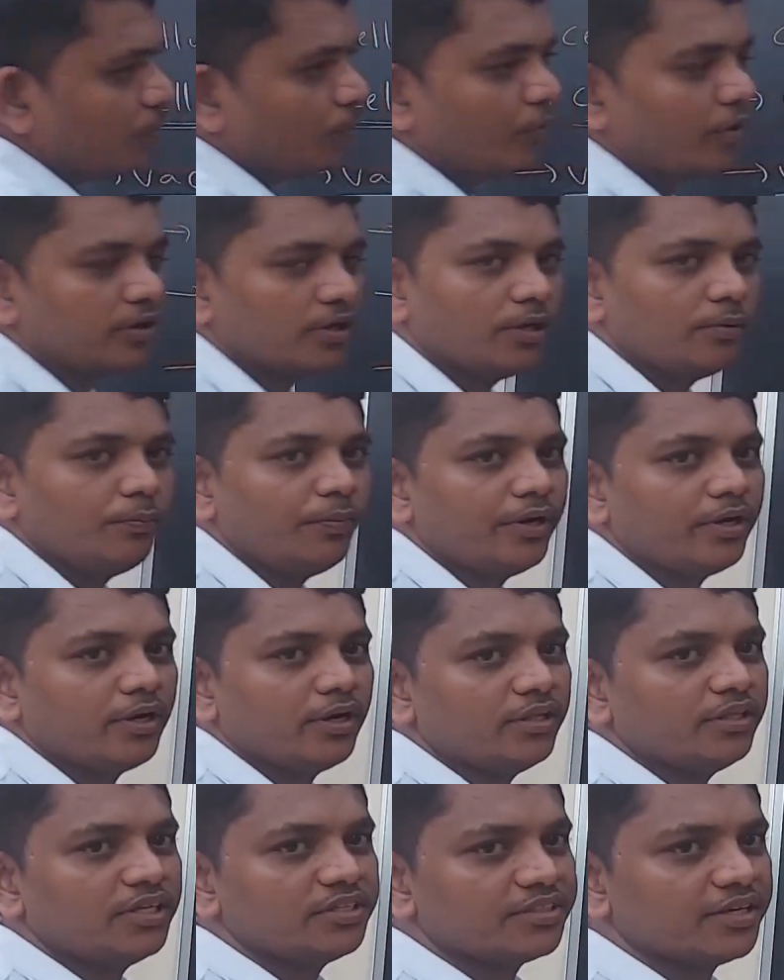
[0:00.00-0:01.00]
important bit
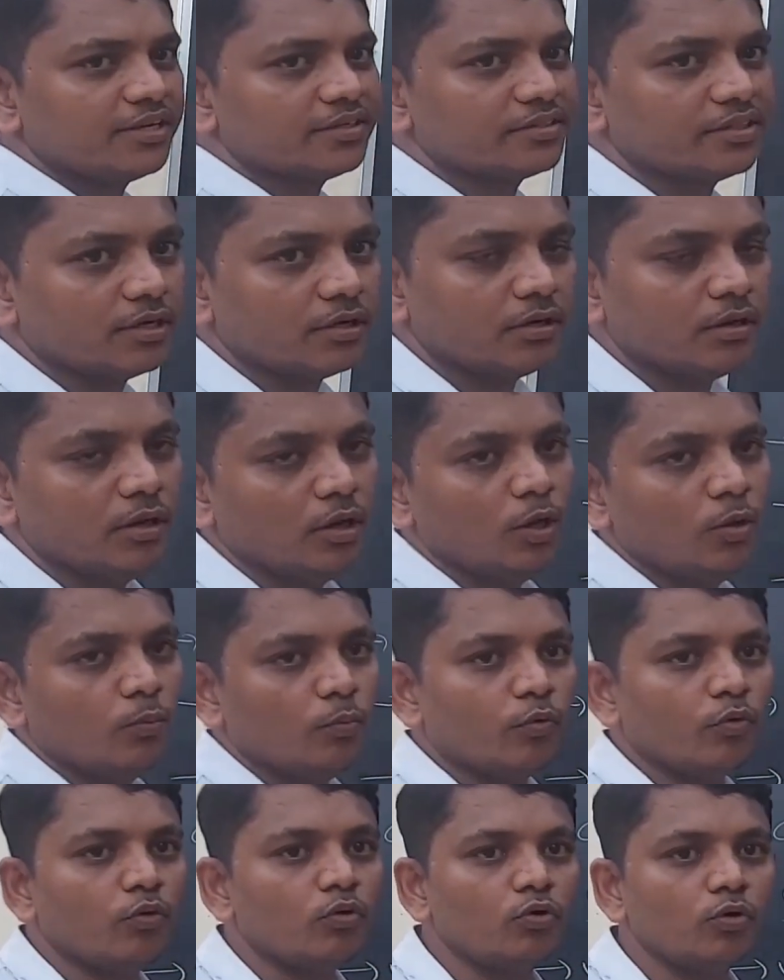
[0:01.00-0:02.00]
in this lesson.
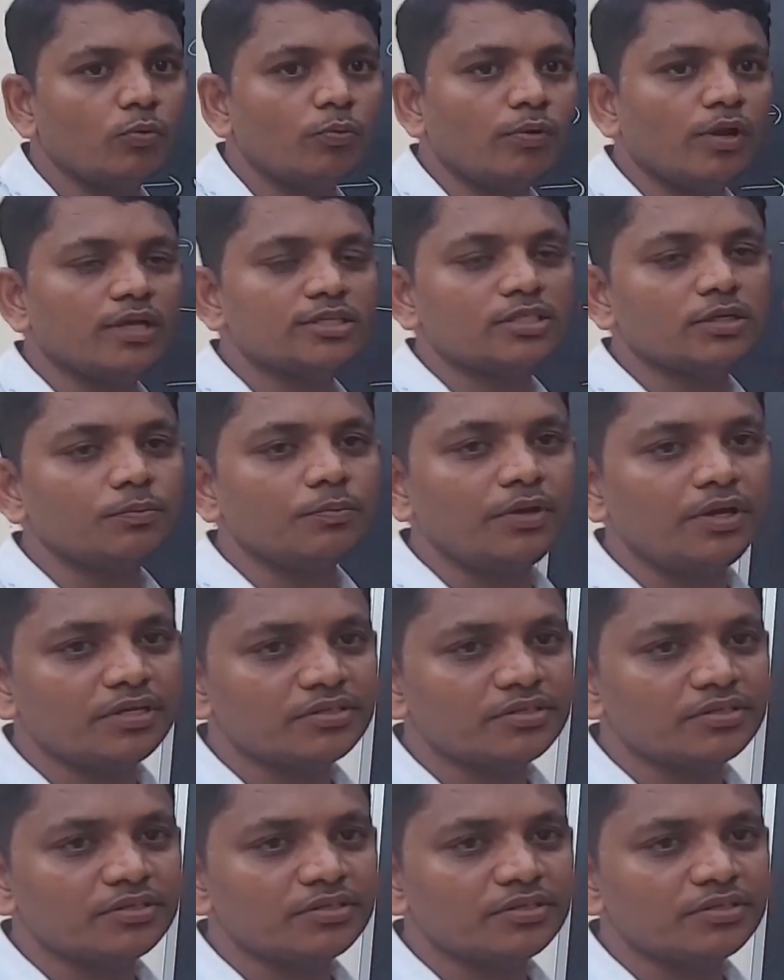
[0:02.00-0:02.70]
Protoplasm